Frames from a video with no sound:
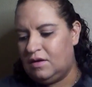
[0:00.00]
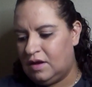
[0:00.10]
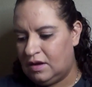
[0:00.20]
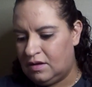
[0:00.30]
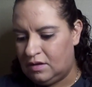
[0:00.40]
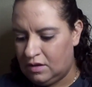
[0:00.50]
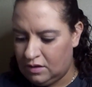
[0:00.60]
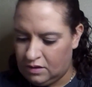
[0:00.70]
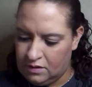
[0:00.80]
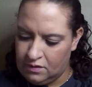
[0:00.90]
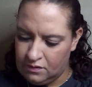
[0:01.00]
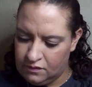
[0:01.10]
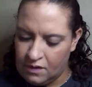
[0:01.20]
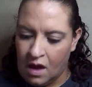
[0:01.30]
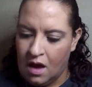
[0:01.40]
can use.
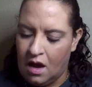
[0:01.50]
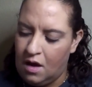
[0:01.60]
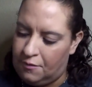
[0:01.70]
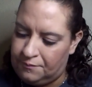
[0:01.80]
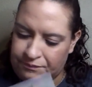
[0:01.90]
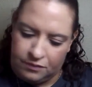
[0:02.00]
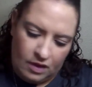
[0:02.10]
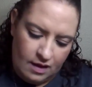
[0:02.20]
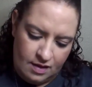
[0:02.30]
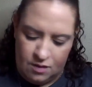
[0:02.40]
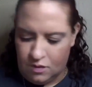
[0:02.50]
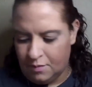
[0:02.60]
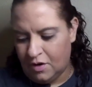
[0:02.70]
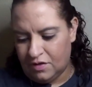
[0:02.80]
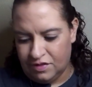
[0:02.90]
Oh, and then one
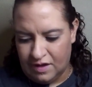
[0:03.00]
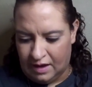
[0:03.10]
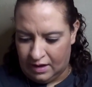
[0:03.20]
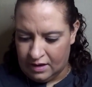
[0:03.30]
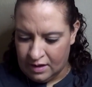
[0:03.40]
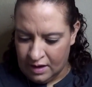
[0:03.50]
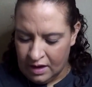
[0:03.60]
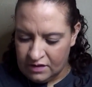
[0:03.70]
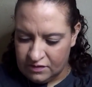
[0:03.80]
more thing. So